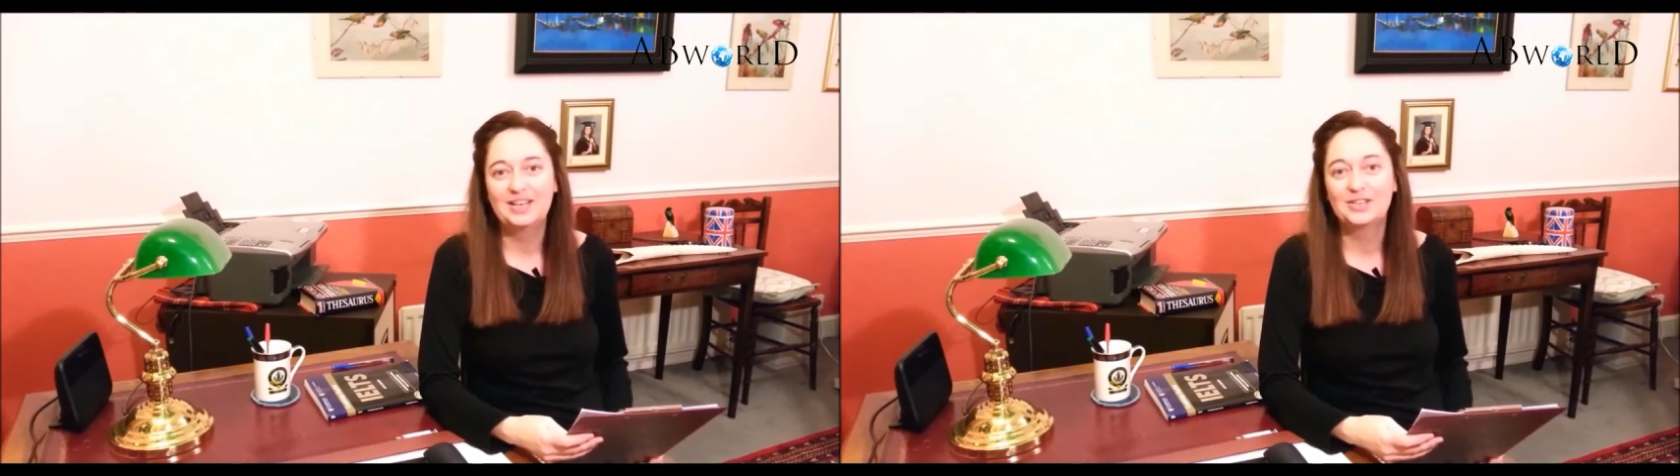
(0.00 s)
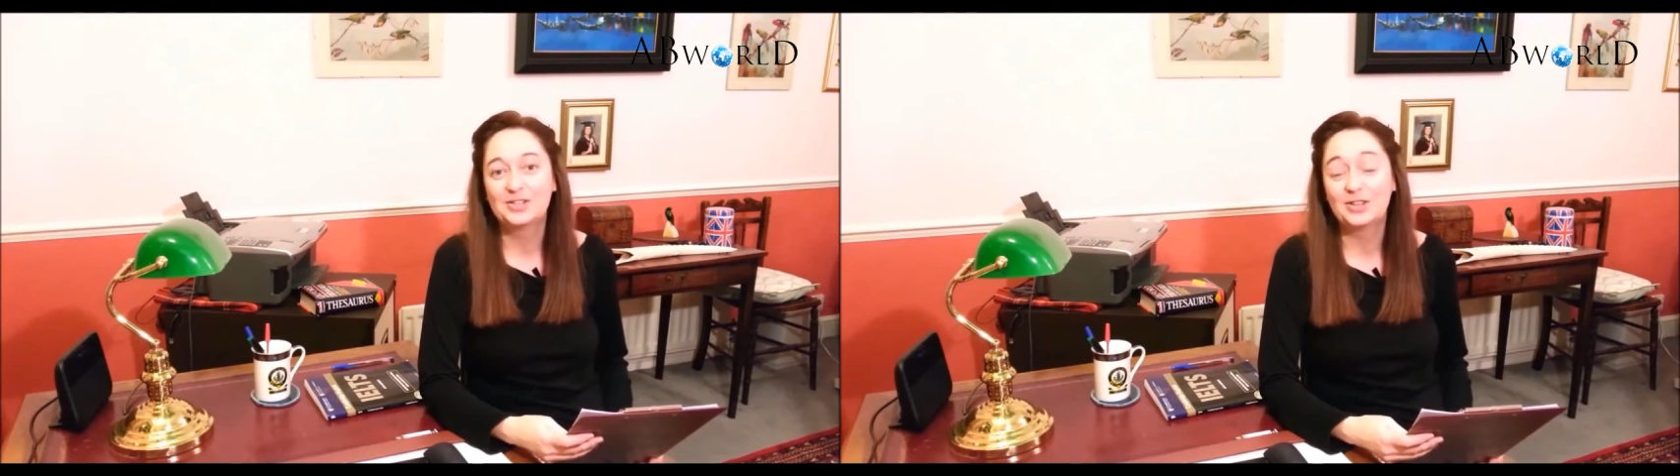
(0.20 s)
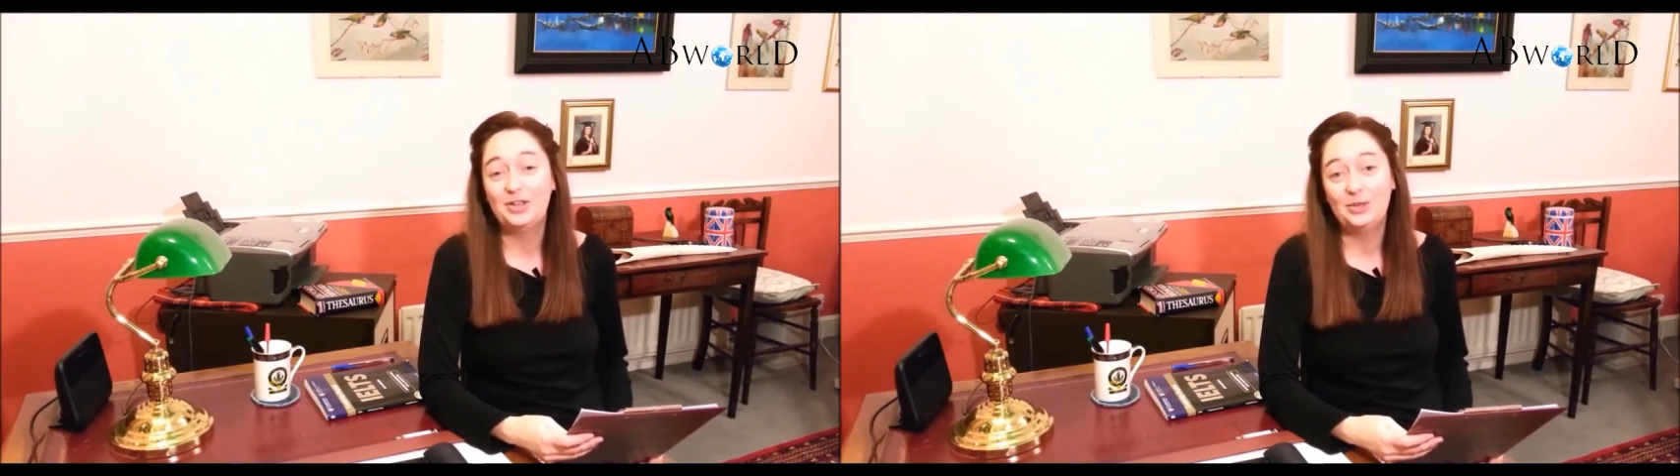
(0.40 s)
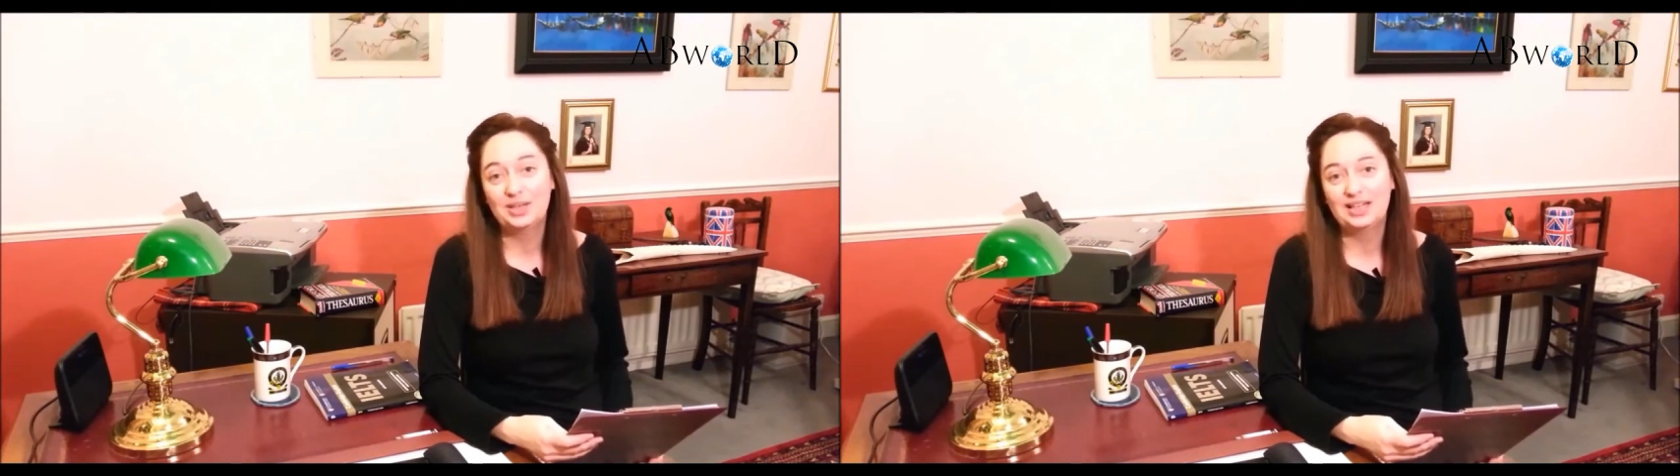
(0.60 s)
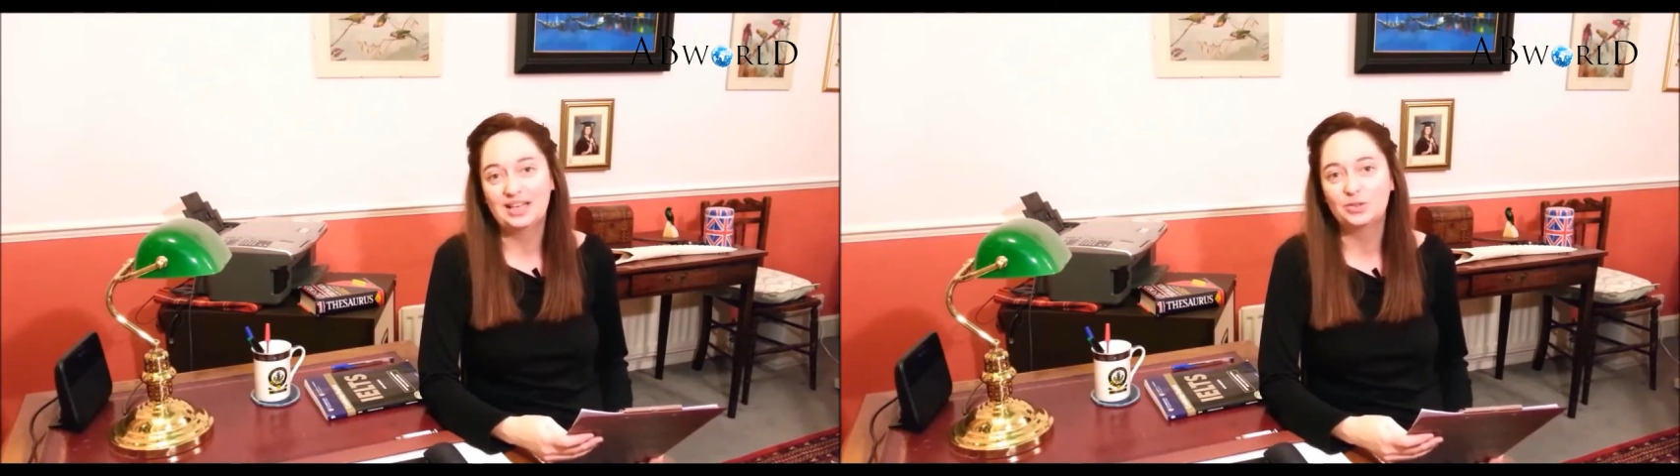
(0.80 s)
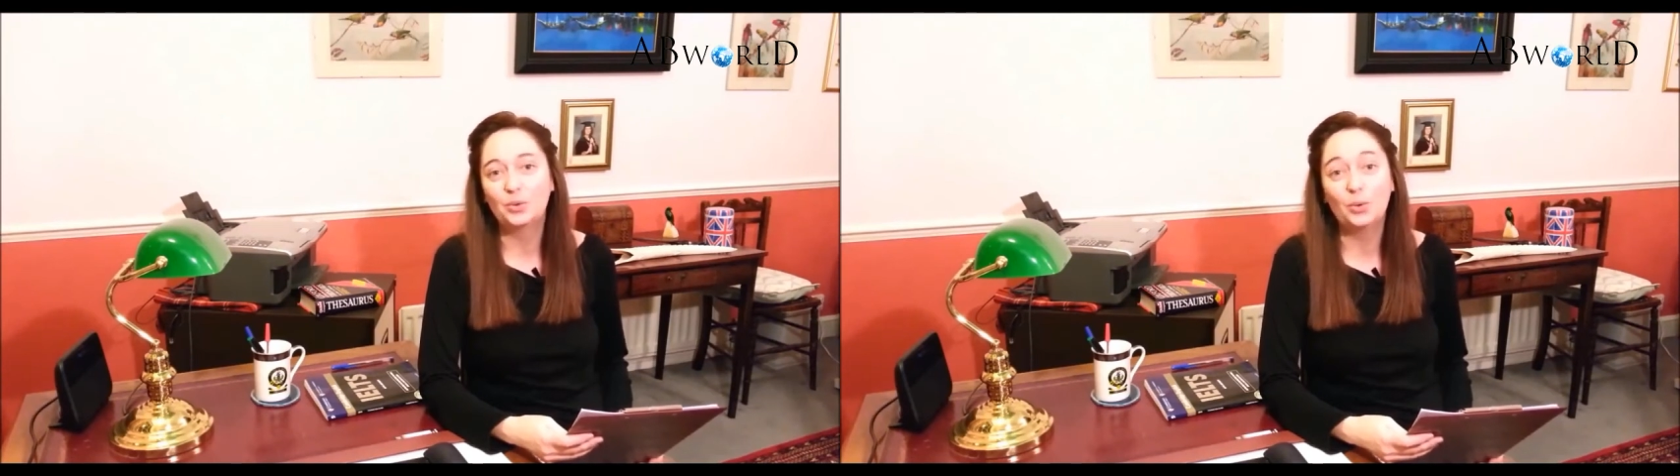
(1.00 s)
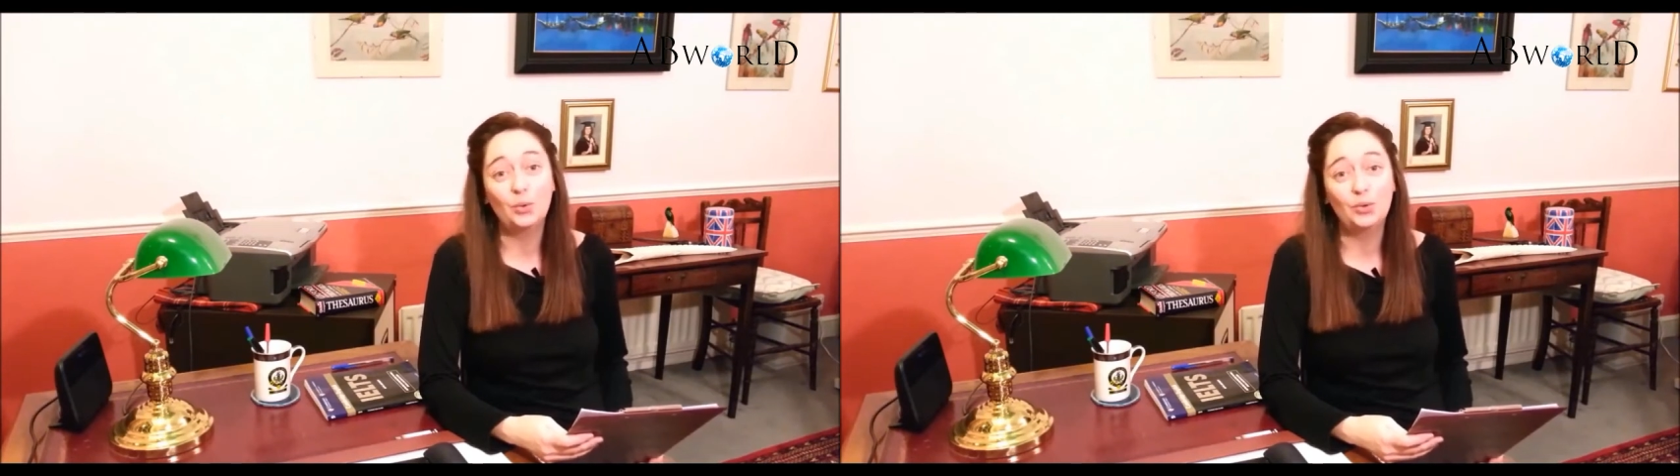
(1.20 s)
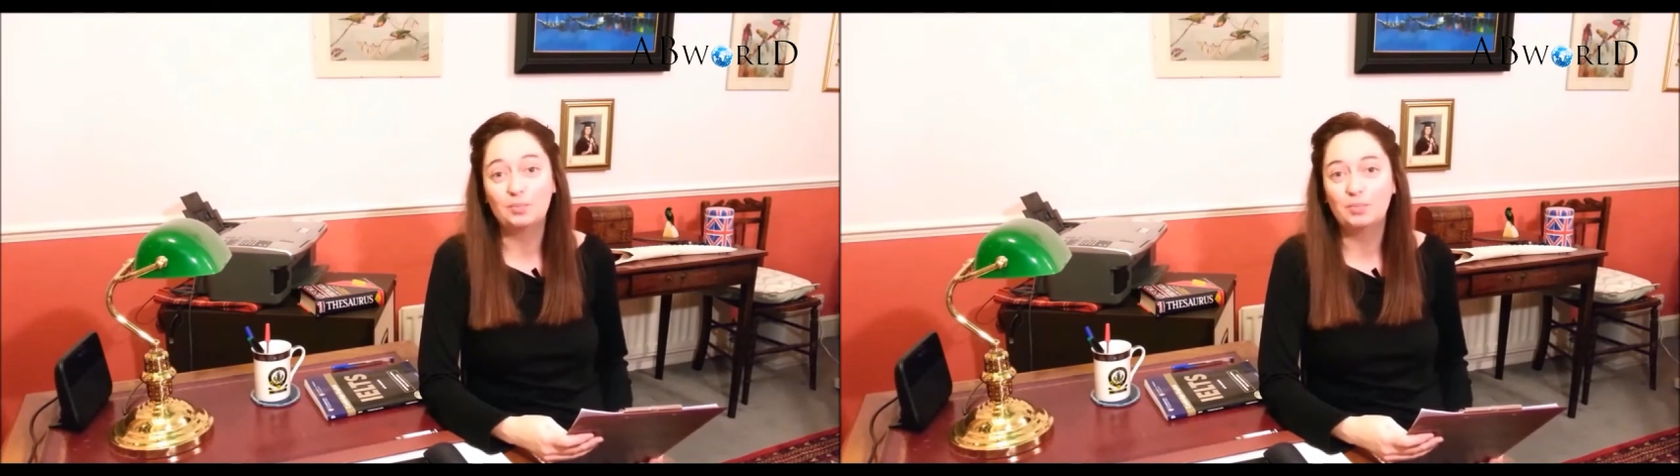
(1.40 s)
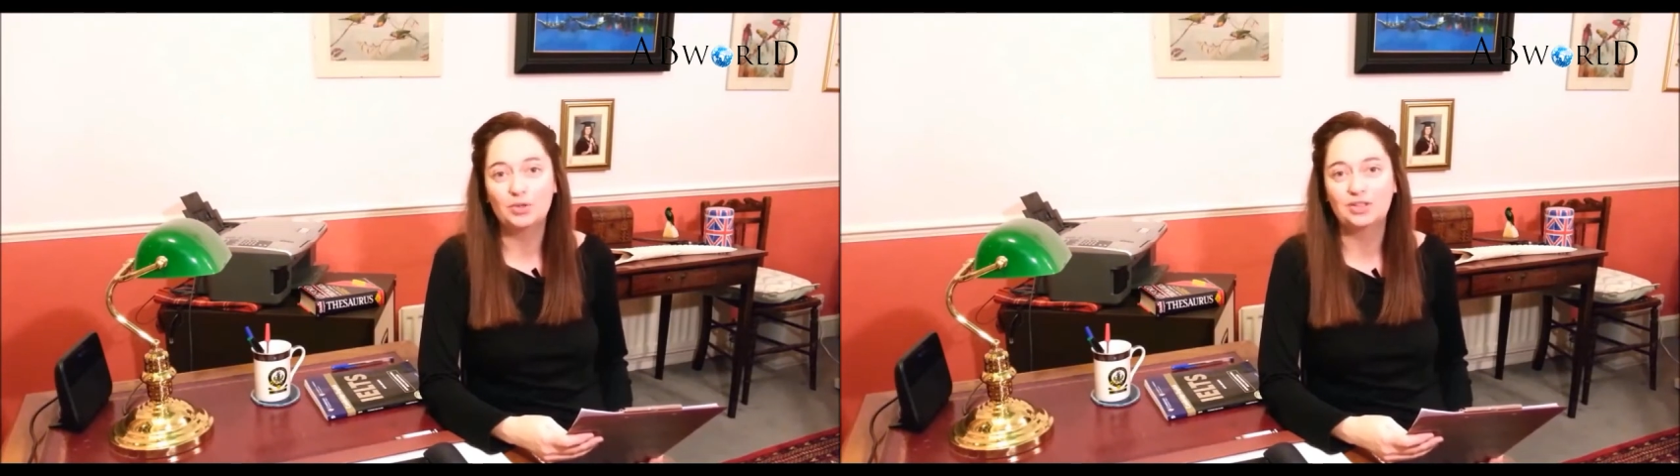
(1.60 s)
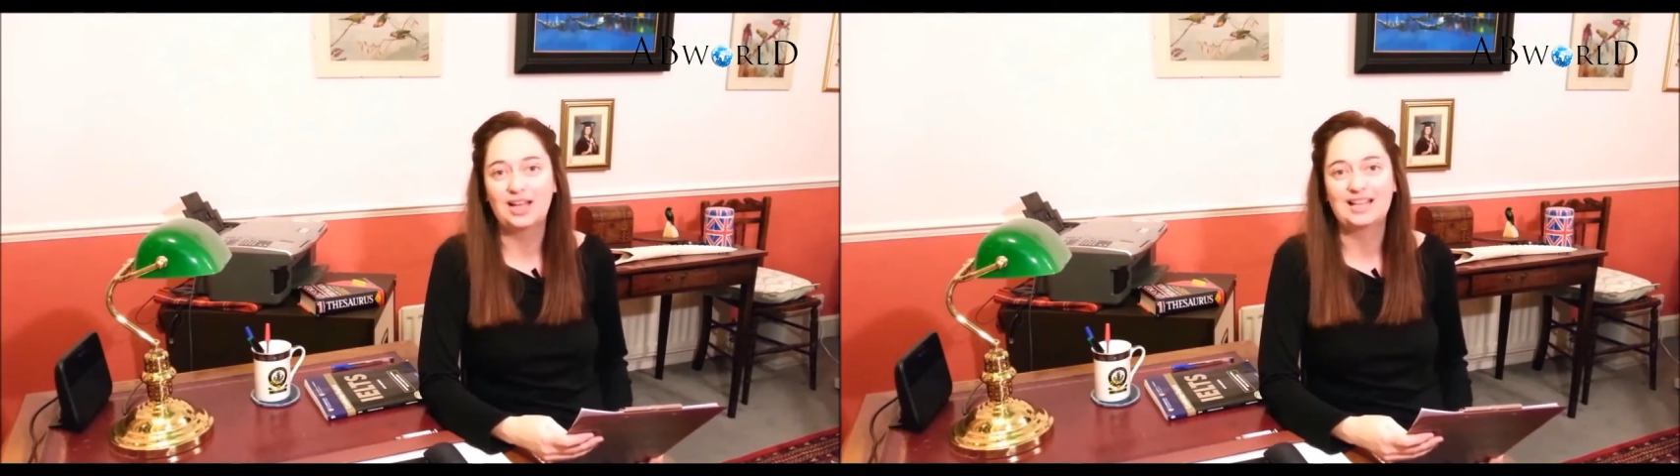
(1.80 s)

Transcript: so that you can get all the model